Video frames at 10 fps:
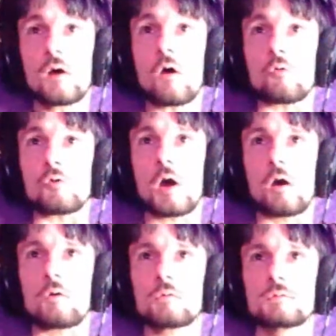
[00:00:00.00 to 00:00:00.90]
oh
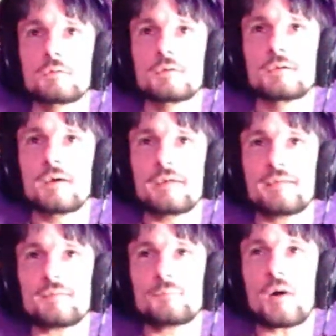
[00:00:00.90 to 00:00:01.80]
no, I
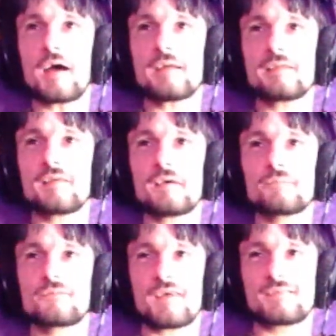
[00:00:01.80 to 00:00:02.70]
didn't buy anything
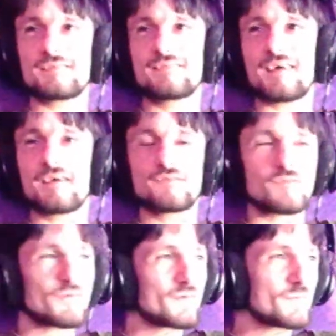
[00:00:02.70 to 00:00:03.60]
for such and such
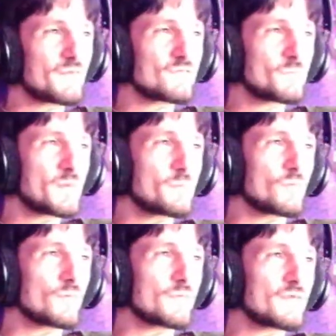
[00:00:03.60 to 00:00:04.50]
or this people
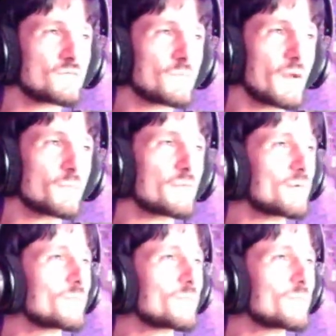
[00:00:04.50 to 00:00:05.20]
or this family or